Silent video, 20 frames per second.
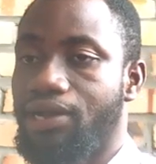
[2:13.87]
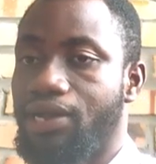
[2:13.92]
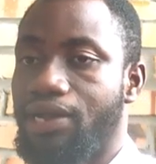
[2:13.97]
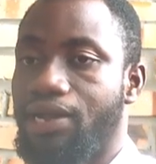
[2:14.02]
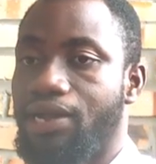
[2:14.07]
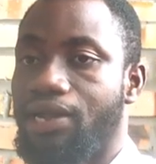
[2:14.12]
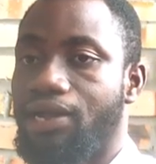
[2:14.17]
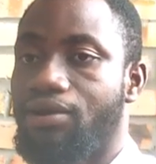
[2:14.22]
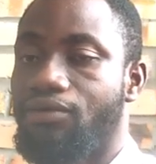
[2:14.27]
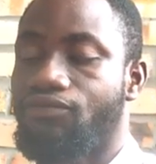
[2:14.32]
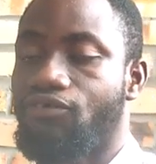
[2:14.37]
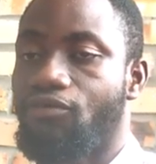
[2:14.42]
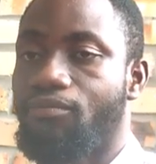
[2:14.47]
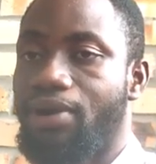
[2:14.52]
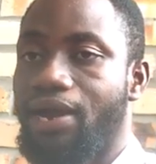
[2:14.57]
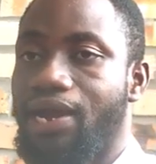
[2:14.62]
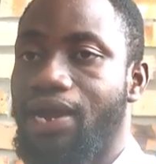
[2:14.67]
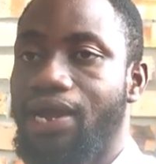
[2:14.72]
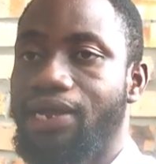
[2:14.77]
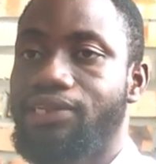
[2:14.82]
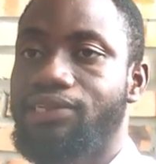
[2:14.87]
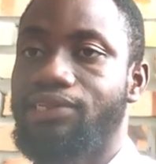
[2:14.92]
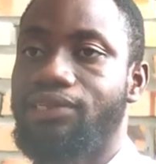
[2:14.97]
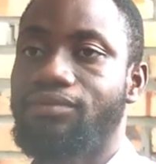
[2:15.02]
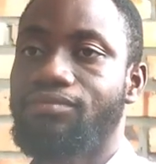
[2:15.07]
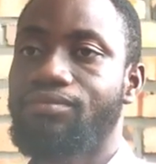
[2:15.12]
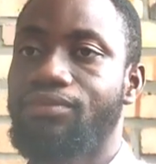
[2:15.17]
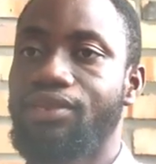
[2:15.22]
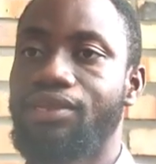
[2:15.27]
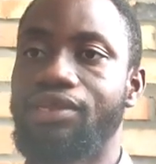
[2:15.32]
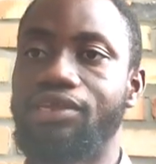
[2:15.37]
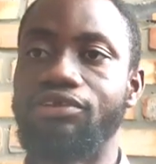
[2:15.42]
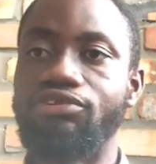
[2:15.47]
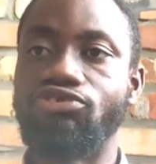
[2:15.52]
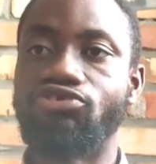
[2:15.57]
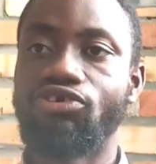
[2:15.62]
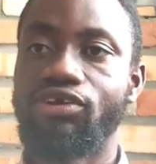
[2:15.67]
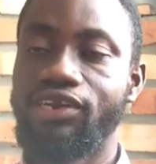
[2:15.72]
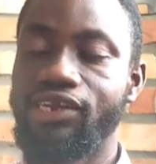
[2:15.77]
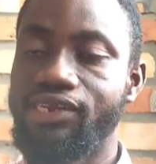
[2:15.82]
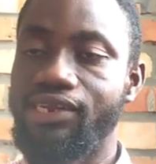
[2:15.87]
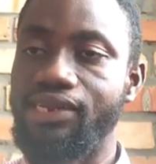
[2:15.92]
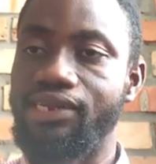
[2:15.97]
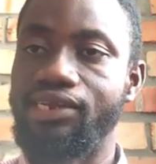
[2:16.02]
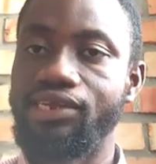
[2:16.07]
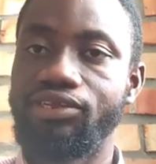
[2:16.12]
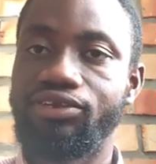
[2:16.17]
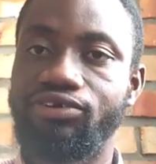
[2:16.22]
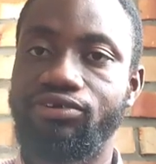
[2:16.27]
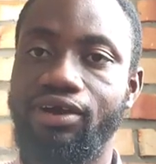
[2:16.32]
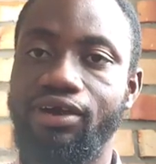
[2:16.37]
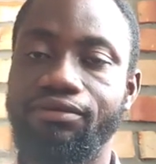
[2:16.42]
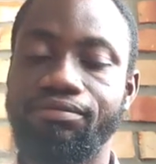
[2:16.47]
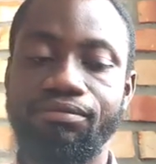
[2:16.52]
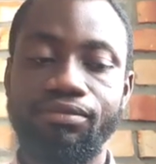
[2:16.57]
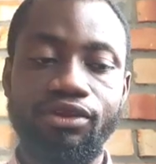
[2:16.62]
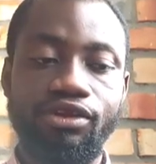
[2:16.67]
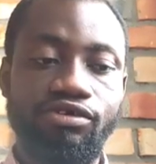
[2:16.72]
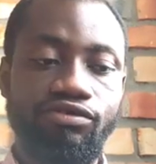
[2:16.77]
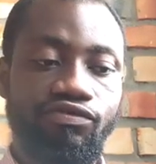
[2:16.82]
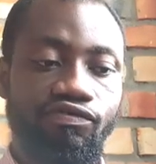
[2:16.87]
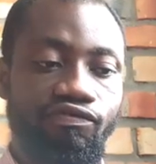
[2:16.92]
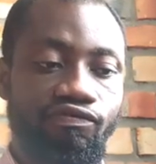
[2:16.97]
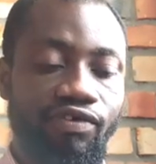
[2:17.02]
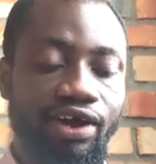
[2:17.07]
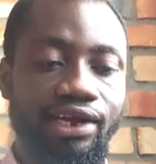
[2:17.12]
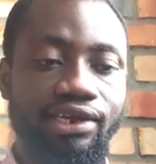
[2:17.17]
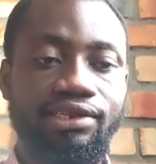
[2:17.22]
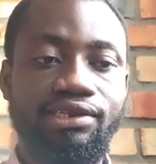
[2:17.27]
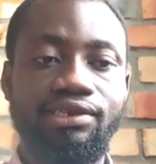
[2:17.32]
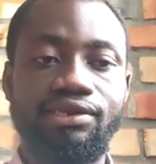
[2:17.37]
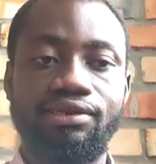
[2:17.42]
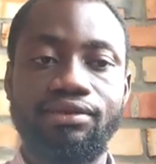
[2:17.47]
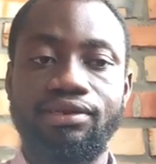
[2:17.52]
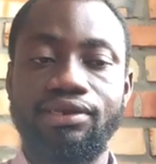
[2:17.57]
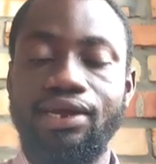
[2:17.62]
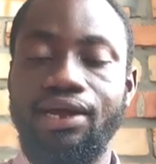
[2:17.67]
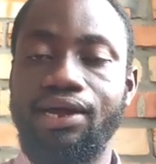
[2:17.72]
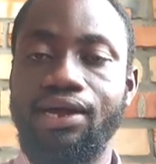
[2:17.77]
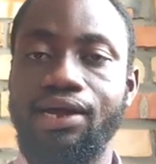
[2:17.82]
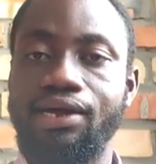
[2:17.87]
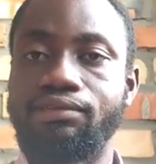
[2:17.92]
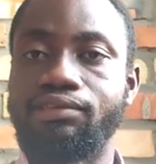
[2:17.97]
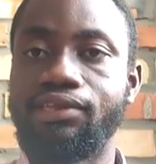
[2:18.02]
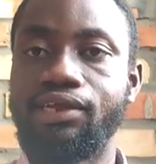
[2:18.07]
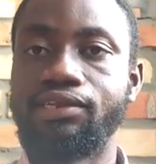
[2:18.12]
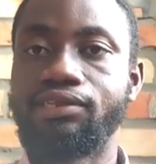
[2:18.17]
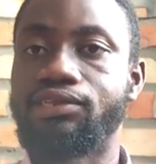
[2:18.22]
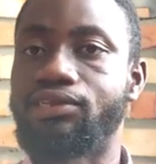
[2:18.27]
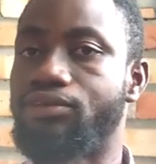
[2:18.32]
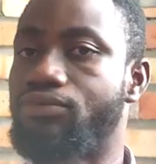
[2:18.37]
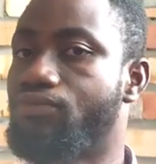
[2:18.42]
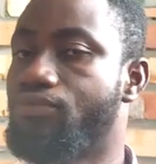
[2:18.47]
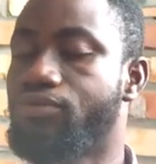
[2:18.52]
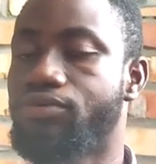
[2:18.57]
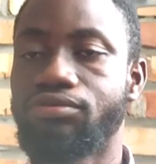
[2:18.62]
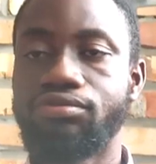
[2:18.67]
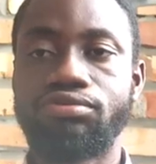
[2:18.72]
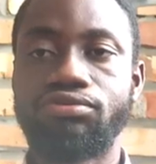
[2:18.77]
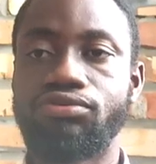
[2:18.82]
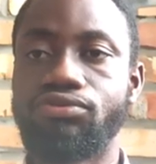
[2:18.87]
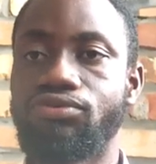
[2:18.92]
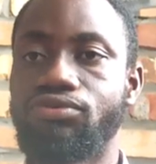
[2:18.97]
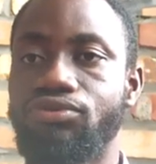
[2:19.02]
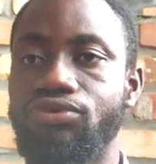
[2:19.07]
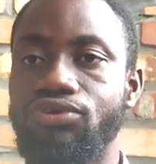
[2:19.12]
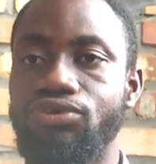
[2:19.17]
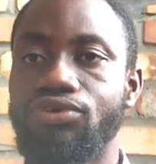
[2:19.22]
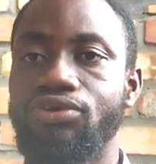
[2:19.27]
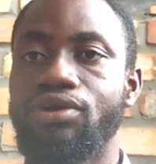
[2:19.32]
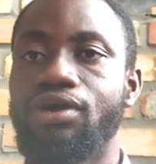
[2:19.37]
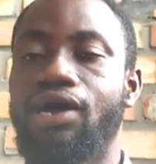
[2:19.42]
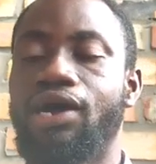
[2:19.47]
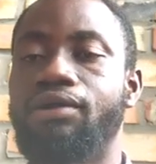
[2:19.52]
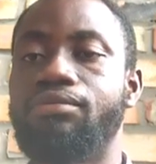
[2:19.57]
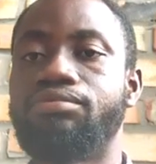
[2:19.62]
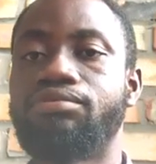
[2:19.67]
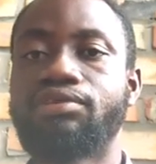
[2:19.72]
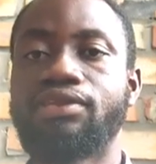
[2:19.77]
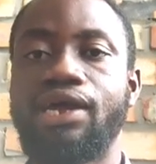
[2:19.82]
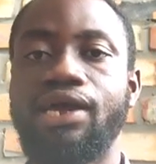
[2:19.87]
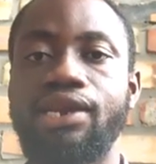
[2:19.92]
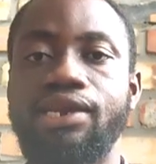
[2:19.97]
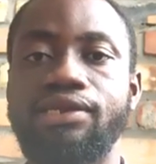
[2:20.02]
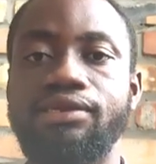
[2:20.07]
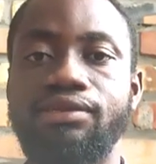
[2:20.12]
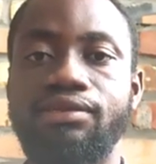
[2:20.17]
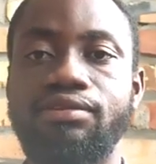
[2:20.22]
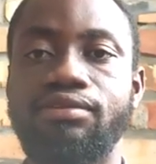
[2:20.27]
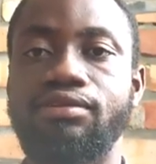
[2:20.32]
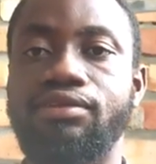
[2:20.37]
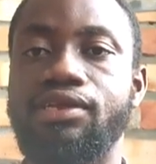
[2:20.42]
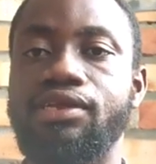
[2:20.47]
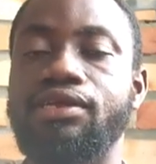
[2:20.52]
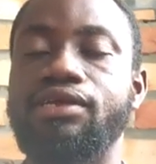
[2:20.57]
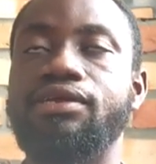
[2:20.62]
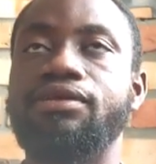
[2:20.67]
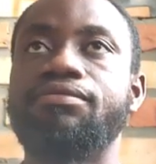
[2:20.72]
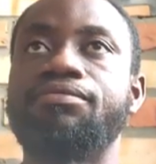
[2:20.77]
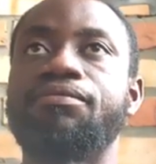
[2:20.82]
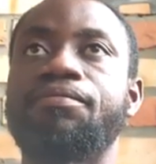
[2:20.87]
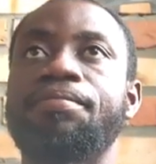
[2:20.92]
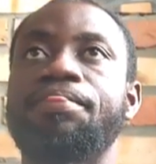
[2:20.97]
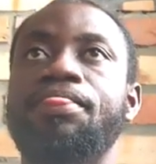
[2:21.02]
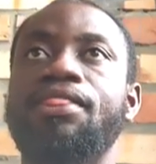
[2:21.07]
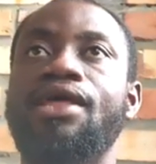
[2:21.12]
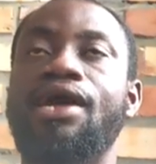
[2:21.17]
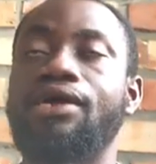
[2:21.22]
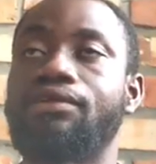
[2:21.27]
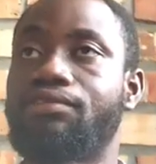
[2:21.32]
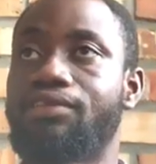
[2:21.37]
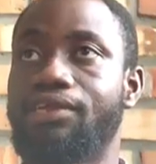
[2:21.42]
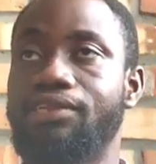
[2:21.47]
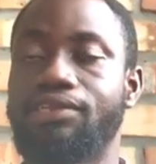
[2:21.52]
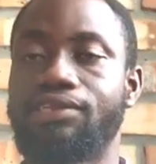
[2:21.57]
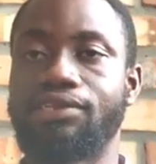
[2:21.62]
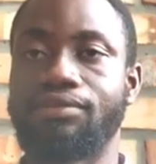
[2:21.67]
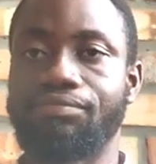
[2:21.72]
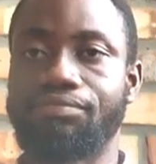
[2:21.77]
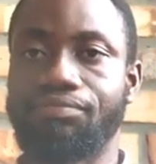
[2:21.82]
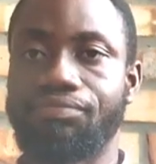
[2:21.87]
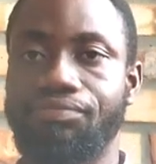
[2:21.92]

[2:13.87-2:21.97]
uh, McCarthy in joining the Adentra to fight the Asante was to I'm silent the Asante.